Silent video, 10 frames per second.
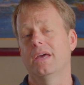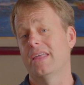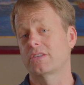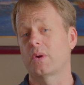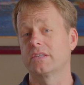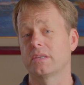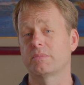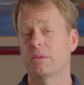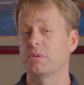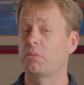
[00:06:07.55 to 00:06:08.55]
And that's why it's
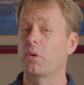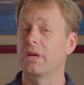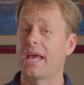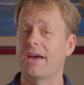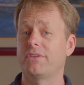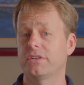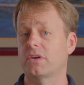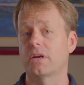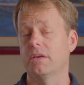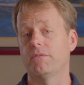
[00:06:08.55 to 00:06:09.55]
sometimes important to have an
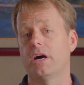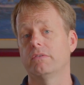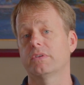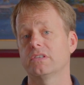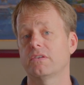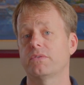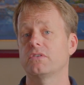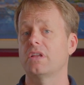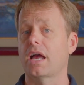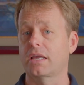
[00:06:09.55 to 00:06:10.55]
attorney involved, because if
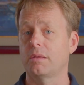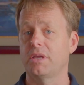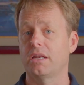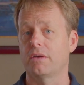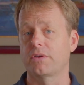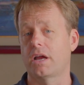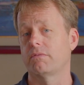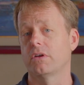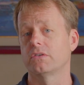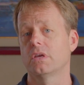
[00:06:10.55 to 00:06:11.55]
there's not going to be enough
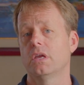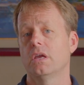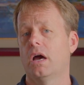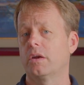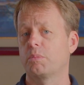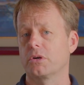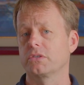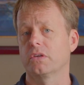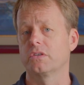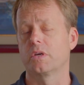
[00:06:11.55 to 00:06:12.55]
coverage under
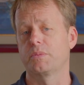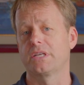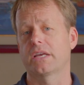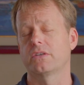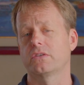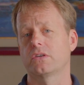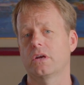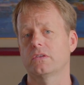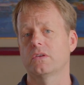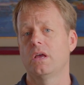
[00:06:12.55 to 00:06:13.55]
personal injury protection
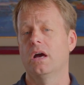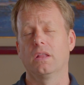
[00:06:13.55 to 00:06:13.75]
insurance,